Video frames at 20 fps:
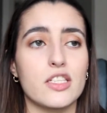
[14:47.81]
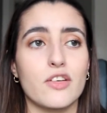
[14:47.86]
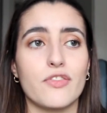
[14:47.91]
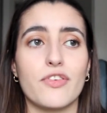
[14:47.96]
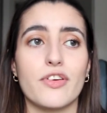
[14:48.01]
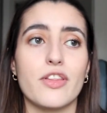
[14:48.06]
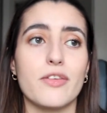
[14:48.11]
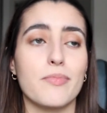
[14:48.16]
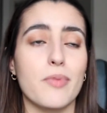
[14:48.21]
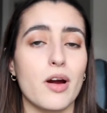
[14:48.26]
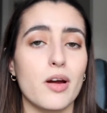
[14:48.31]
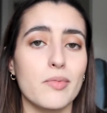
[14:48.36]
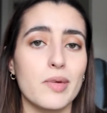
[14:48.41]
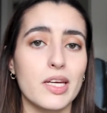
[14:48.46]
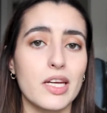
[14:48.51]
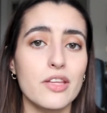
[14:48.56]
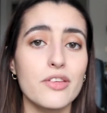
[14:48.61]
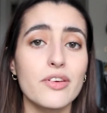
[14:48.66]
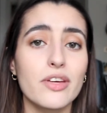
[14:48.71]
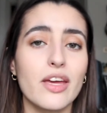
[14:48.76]
So for the
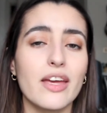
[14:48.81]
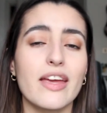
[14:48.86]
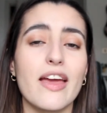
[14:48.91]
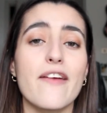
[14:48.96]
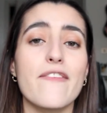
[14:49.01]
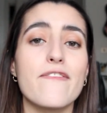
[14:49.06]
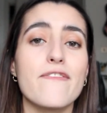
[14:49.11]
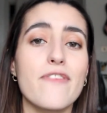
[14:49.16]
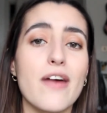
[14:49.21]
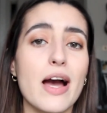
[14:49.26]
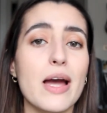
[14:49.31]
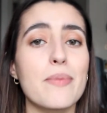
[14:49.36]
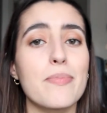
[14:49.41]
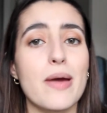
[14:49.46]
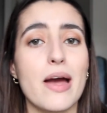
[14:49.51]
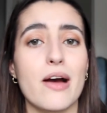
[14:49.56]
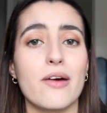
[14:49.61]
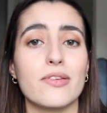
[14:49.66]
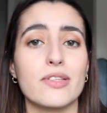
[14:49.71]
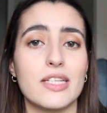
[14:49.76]
Barbican, you can get
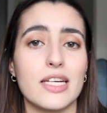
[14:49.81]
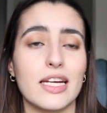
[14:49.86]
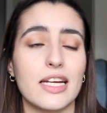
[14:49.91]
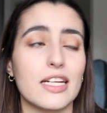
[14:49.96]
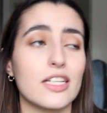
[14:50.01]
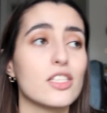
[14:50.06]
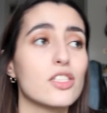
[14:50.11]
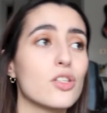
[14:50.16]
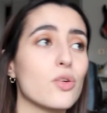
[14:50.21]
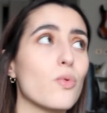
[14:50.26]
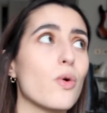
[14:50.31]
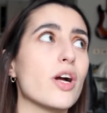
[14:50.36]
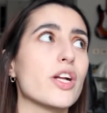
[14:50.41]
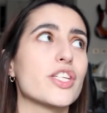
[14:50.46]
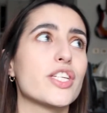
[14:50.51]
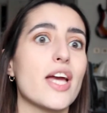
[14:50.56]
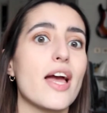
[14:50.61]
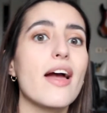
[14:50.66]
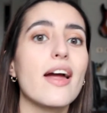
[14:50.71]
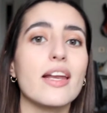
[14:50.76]
£5 tickets to
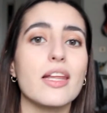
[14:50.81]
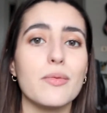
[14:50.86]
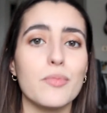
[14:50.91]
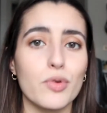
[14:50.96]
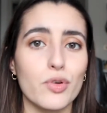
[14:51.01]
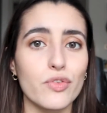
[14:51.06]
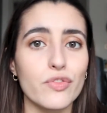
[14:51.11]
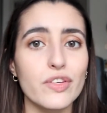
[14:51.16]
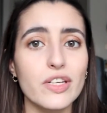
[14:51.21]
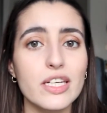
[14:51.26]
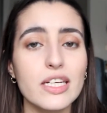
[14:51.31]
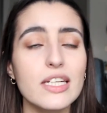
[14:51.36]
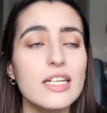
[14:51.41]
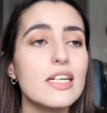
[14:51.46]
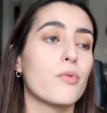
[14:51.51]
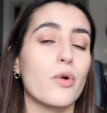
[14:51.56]
watch any movie.